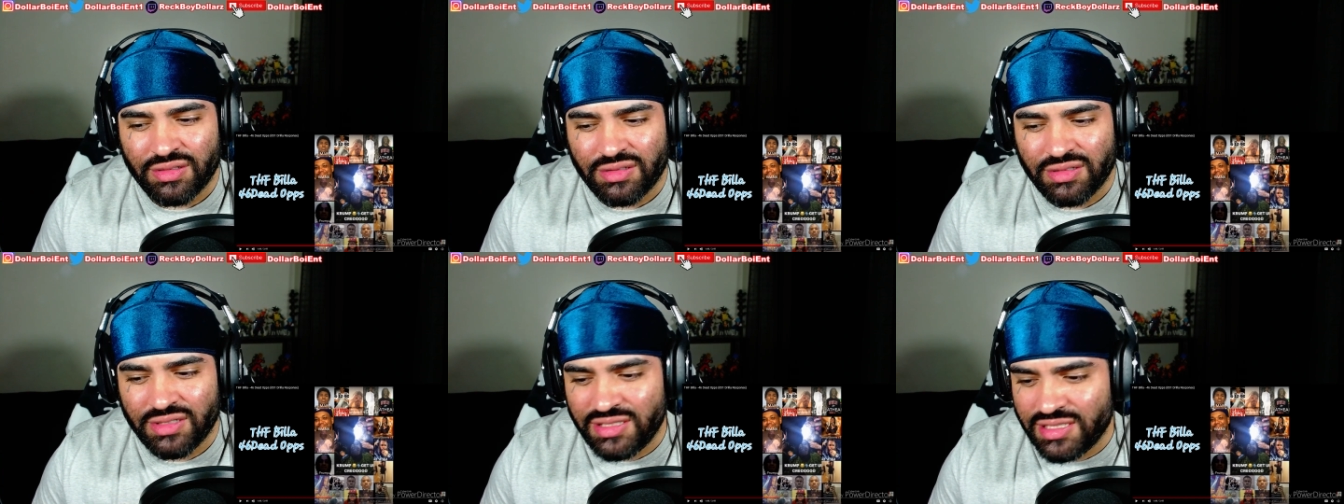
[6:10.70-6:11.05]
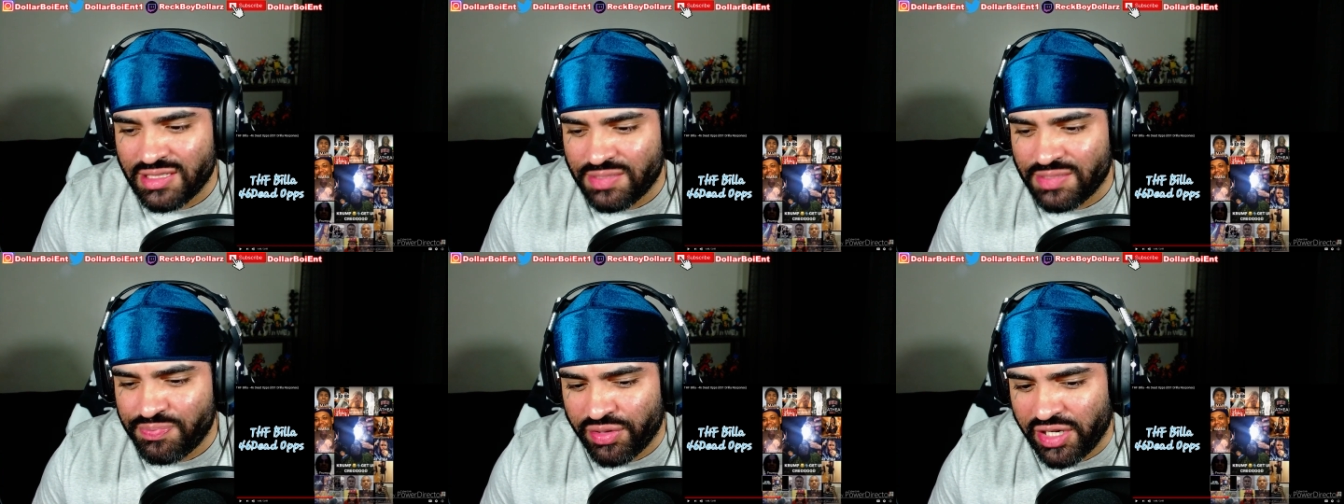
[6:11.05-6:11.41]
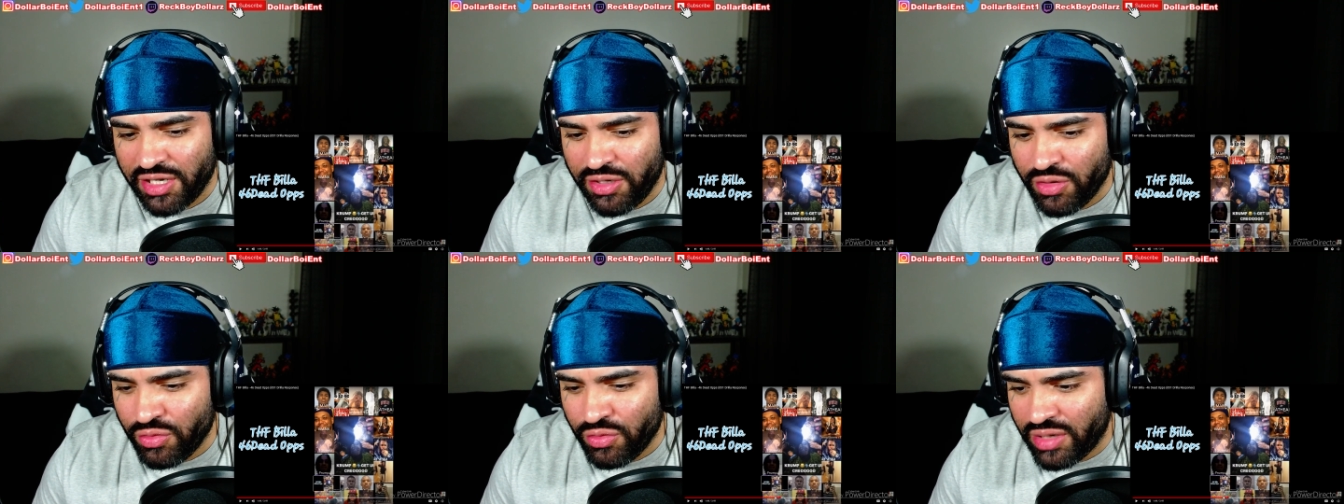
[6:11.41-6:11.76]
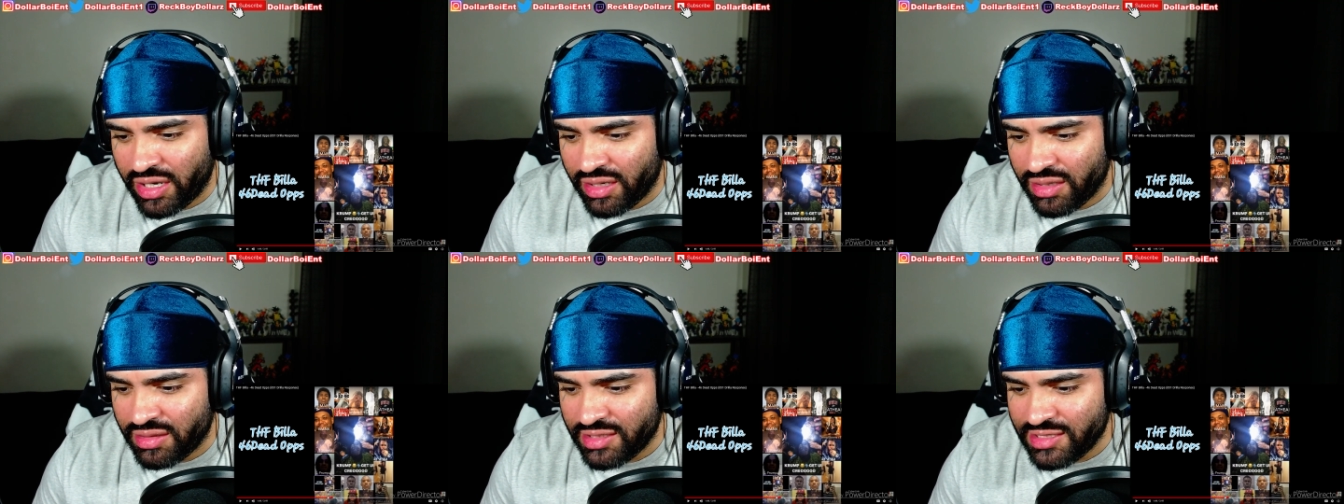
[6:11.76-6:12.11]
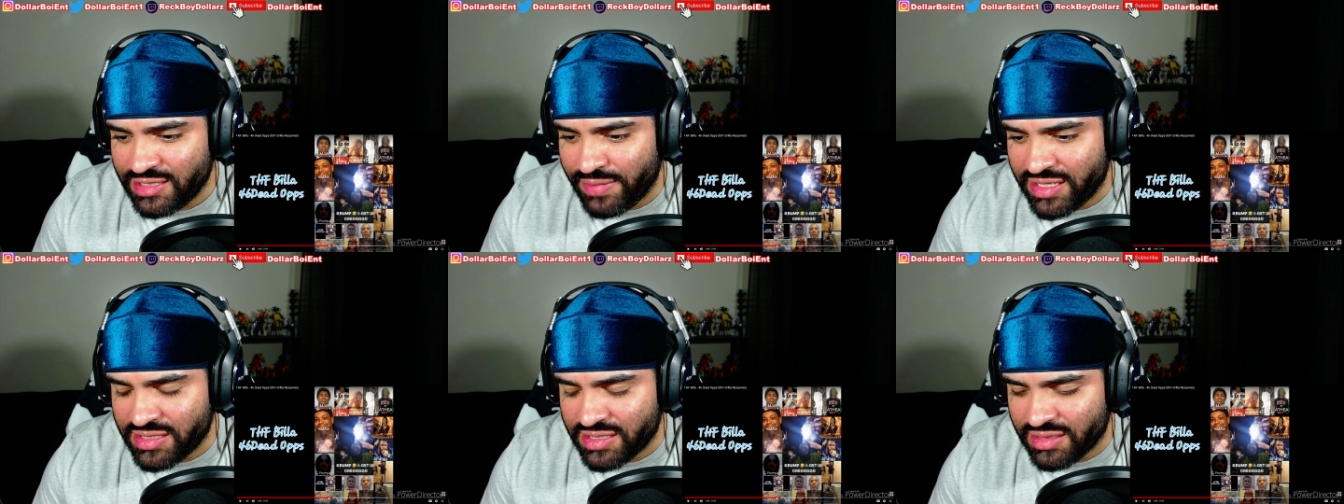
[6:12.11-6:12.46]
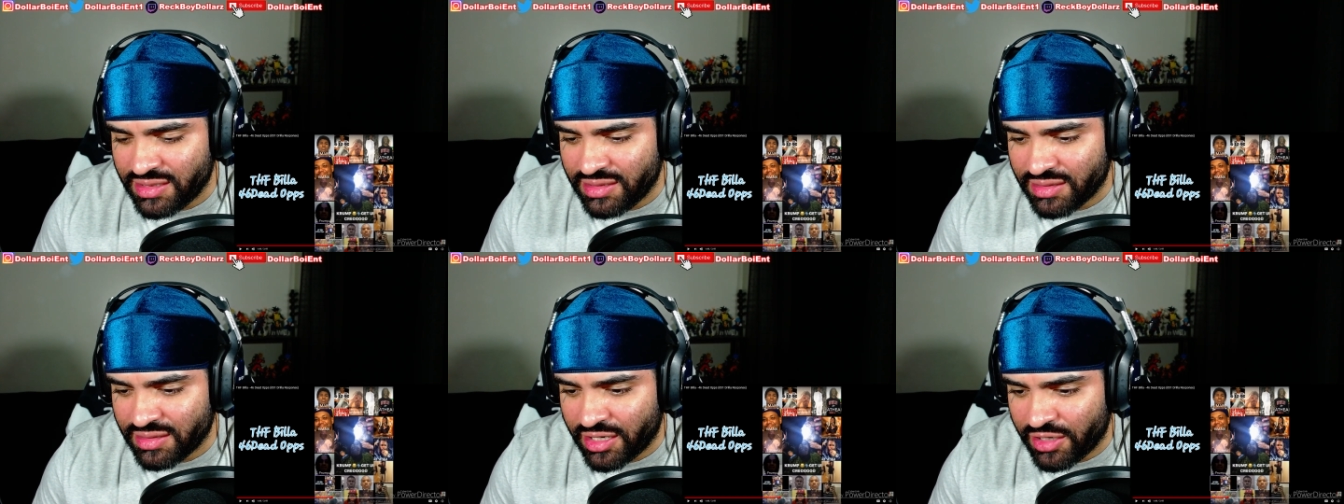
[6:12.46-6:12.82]
this is pretty new then. He's
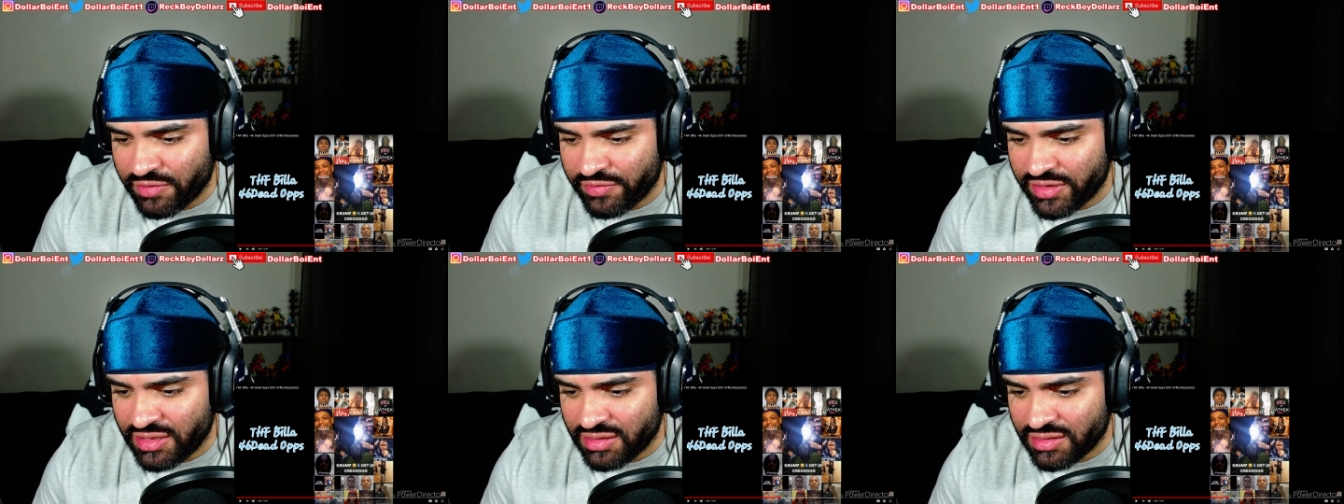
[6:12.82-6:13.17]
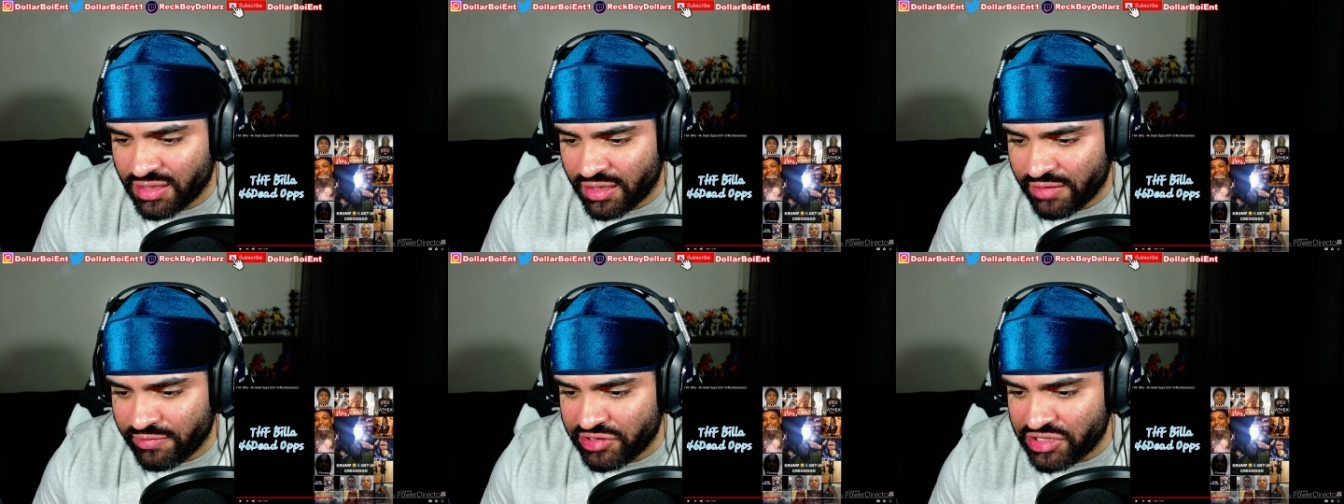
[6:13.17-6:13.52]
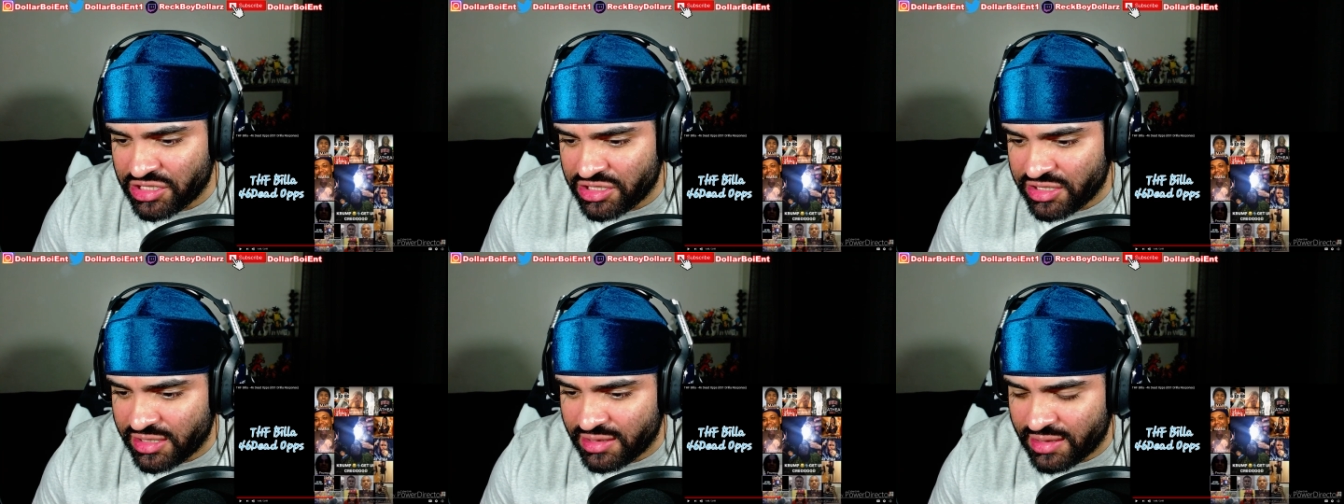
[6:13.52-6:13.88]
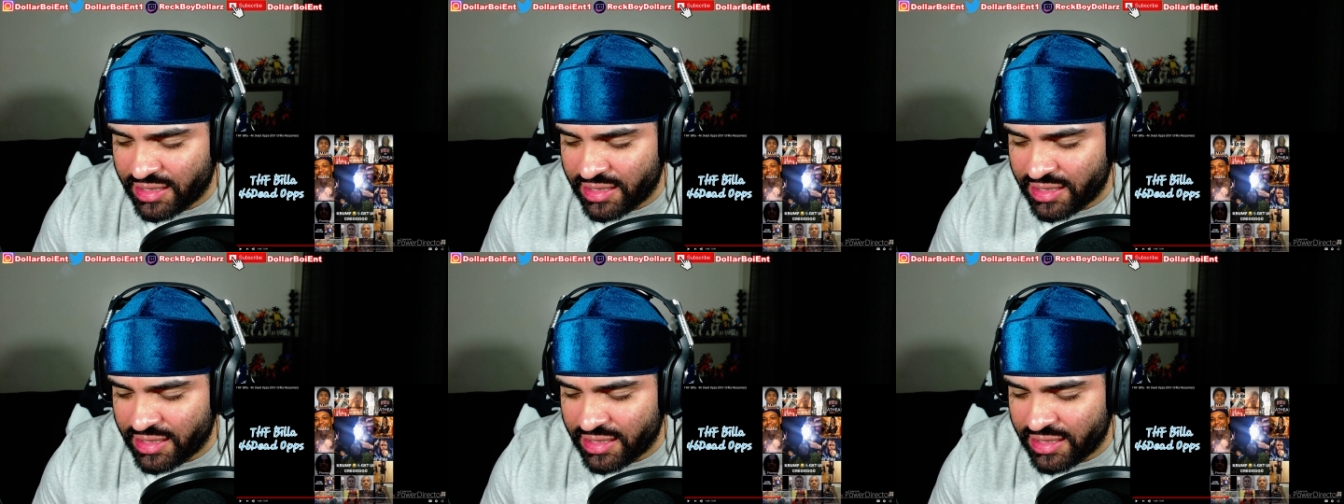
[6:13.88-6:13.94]
mentioning current current shit.